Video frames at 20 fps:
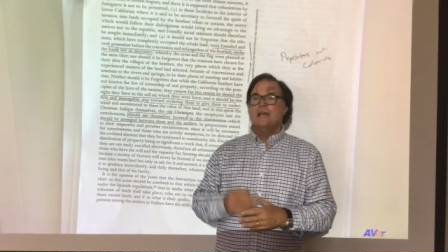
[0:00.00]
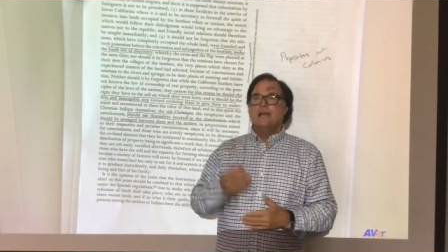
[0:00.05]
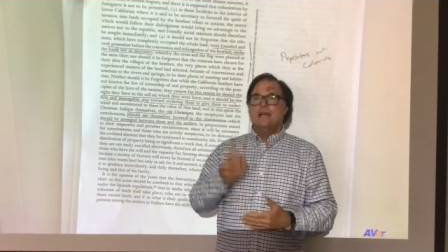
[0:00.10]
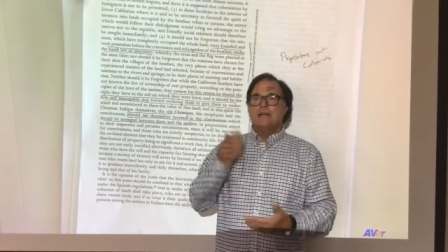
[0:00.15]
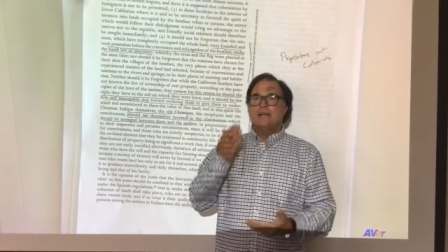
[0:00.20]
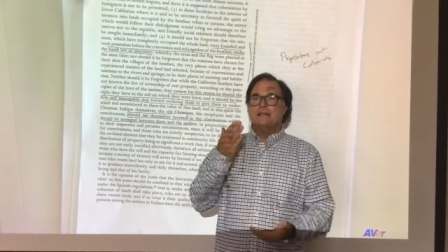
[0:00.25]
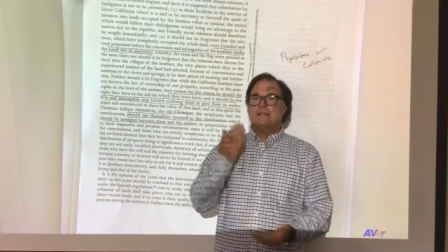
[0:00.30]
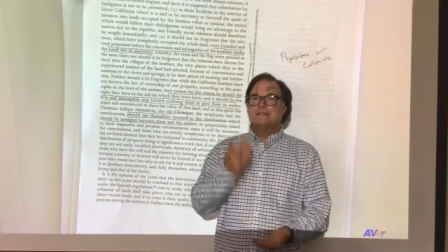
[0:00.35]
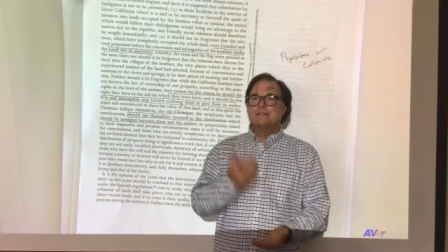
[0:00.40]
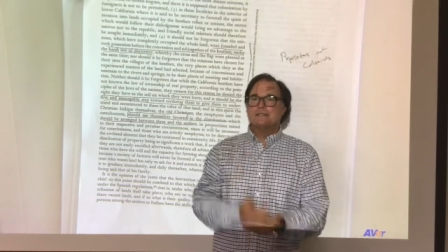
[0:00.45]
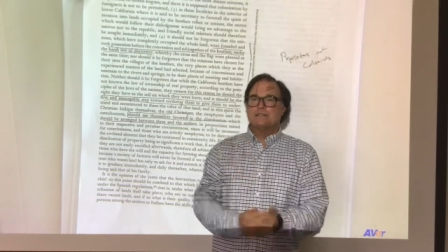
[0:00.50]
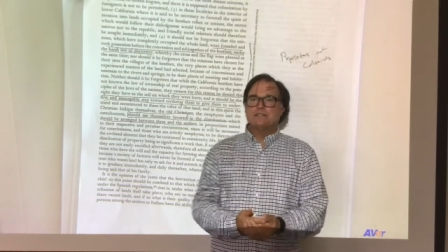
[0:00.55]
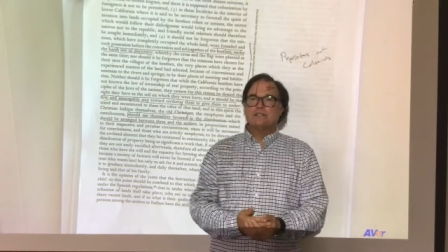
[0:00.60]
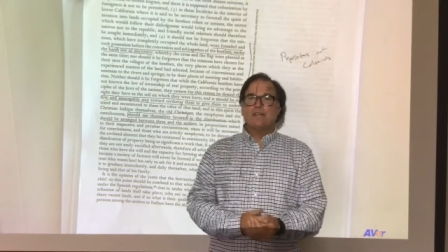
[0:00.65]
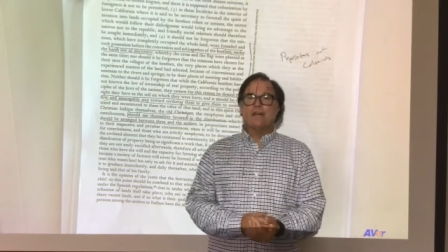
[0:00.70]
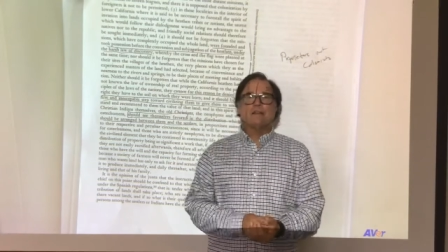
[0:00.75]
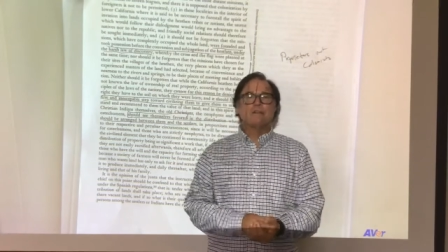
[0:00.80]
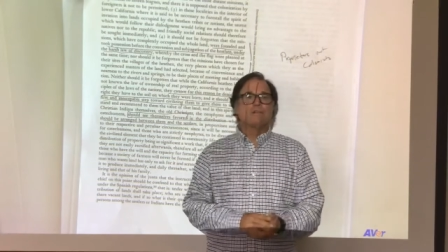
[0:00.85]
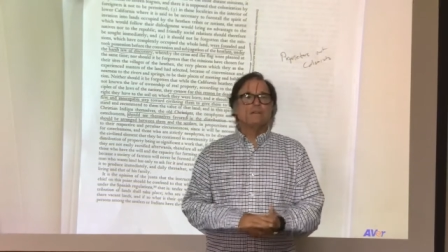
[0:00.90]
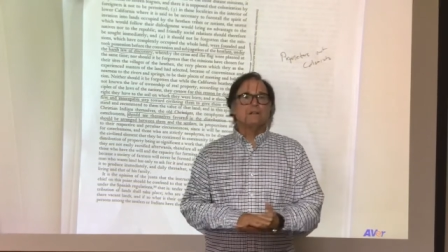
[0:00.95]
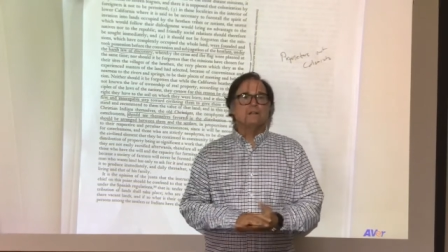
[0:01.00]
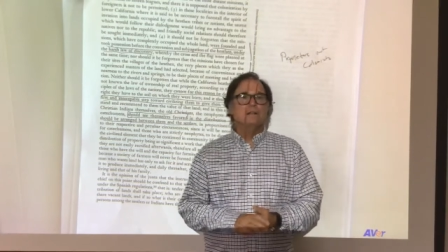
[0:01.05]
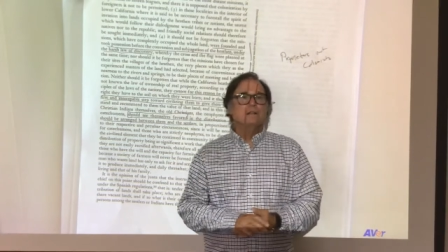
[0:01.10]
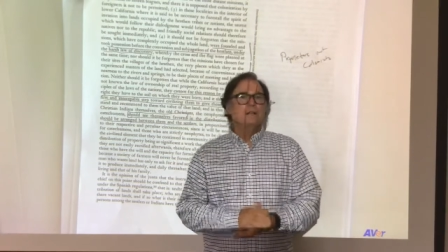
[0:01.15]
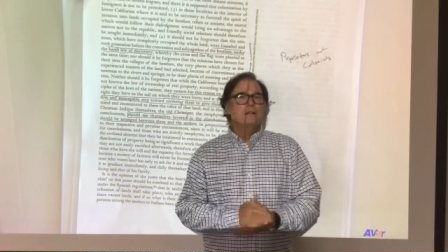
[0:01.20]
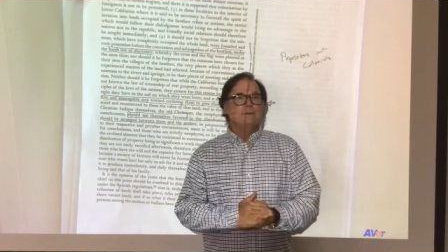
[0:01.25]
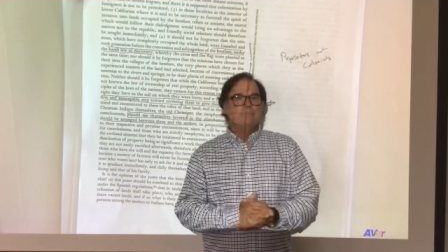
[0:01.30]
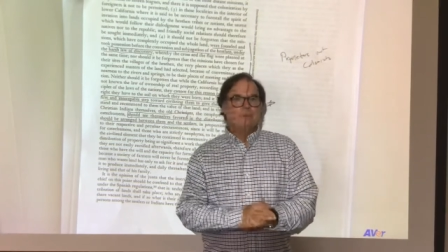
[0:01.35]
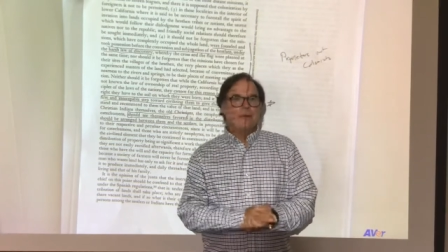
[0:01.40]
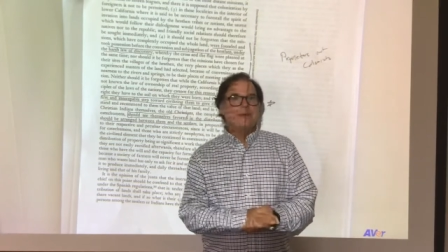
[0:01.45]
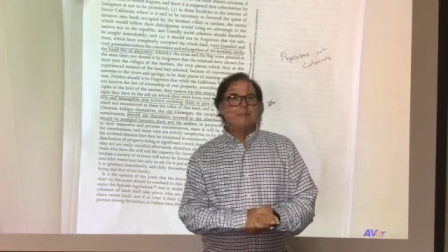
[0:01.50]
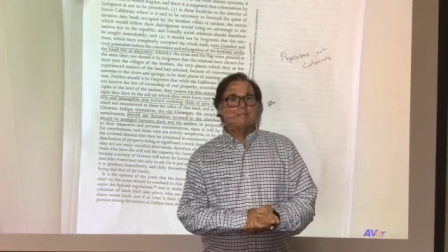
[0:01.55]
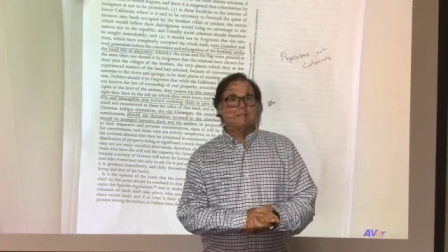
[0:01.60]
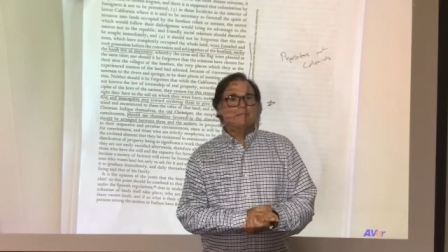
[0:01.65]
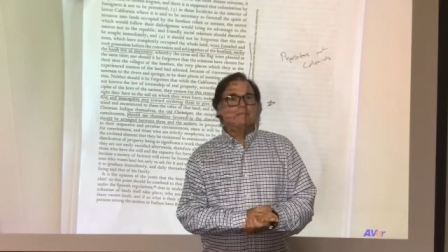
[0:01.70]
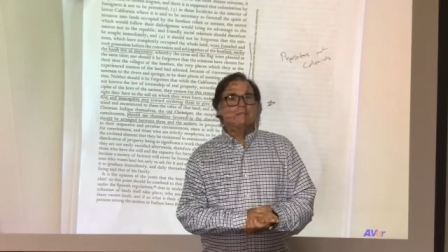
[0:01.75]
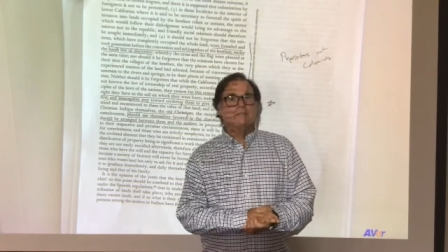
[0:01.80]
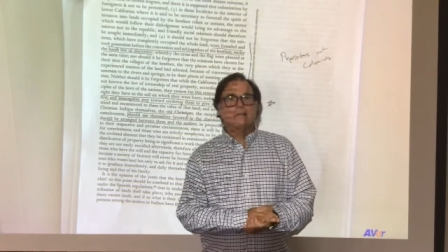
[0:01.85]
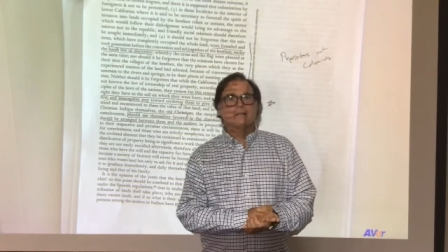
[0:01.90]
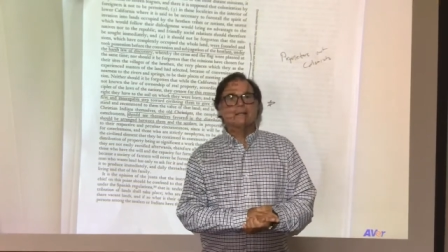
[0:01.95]
is the General
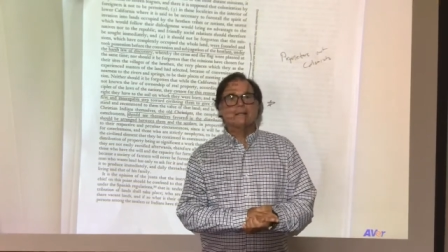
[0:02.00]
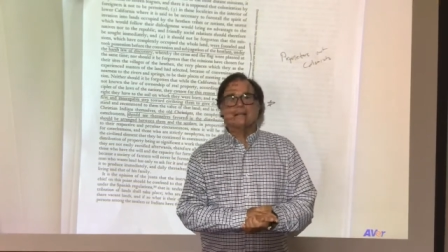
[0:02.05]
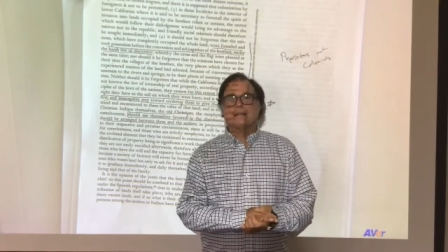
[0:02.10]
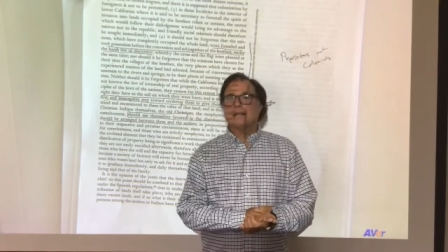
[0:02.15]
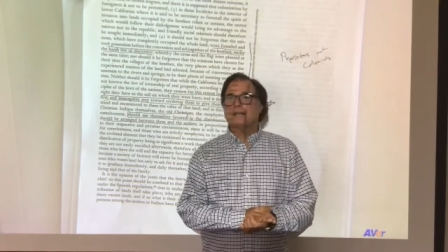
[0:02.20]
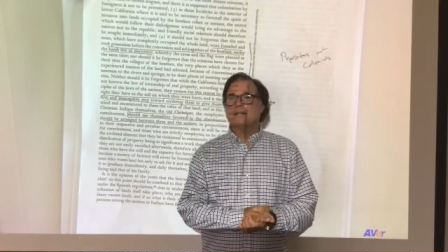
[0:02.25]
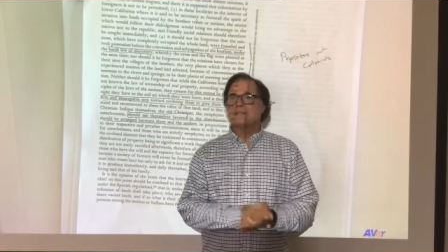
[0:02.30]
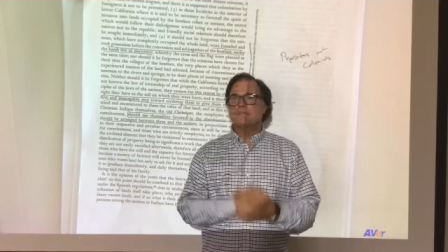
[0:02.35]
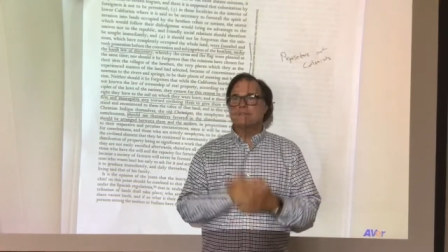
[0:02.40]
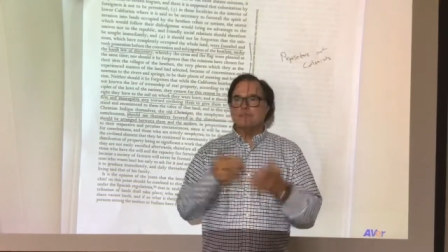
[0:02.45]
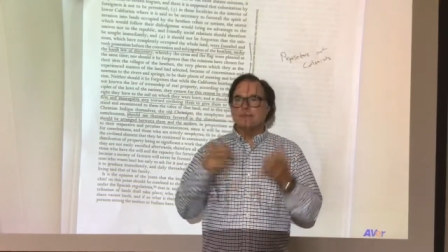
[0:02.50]
Mason declares